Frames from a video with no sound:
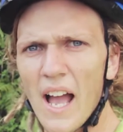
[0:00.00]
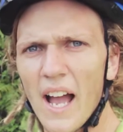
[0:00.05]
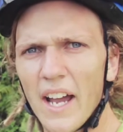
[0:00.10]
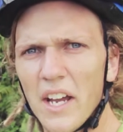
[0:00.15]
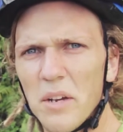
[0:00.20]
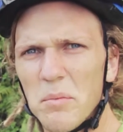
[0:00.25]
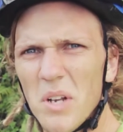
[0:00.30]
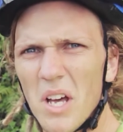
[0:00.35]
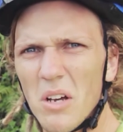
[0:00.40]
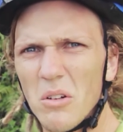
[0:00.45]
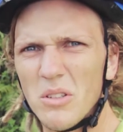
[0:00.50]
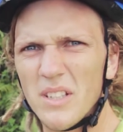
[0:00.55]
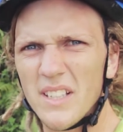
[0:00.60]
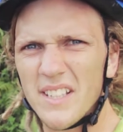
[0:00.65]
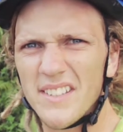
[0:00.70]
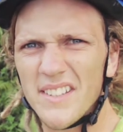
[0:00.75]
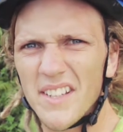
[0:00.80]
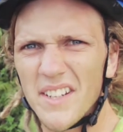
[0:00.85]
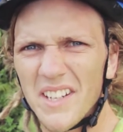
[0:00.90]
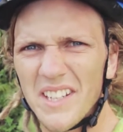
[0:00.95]
I am now
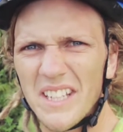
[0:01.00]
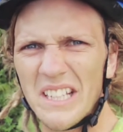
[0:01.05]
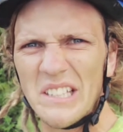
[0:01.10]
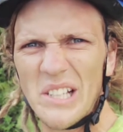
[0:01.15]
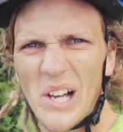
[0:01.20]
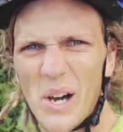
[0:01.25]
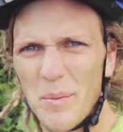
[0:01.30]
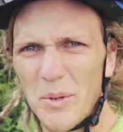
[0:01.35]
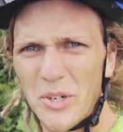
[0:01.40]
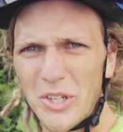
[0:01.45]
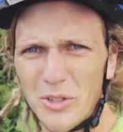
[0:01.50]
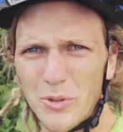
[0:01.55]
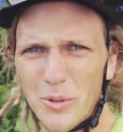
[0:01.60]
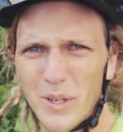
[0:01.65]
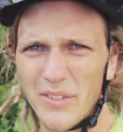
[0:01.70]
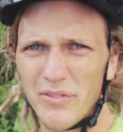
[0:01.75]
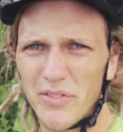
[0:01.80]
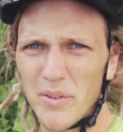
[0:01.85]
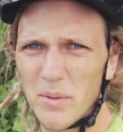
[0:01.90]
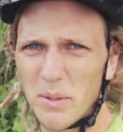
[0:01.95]
less than a kilometer
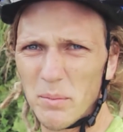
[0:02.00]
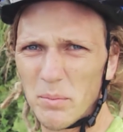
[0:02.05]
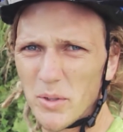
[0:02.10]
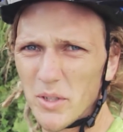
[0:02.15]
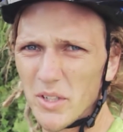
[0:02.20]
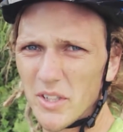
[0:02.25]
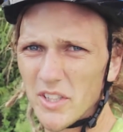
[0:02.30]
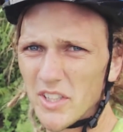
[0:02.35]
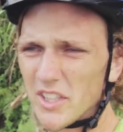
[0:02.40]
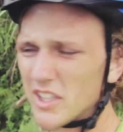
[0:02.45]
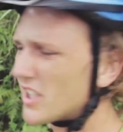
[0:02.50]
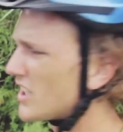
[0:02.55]
away from the border.